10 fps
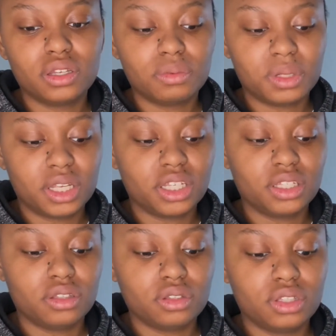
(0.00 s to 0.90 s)

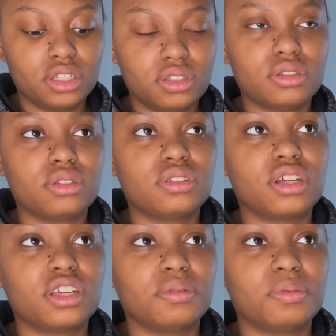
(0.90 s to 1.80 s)
planning these
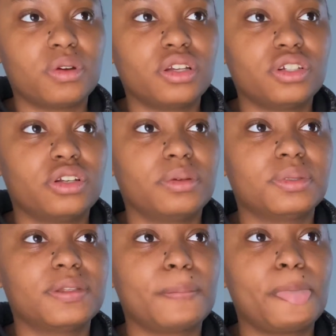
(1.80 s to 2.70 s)
study abroad trips